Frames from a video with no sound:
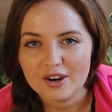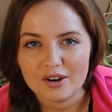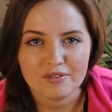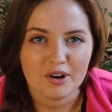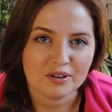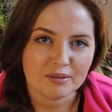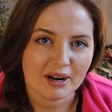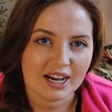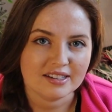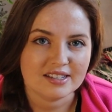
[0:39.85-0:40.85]
of all the
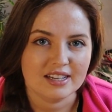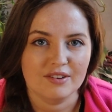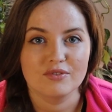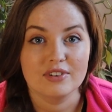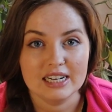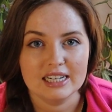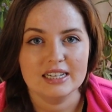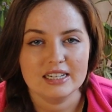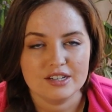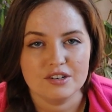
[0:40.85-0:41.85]
plants that really
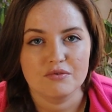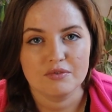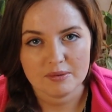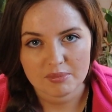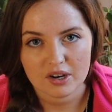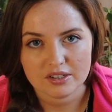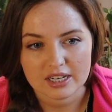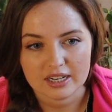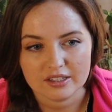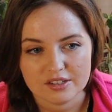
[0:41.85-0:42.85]
need
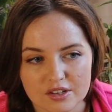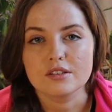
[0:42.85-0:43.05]
repotting.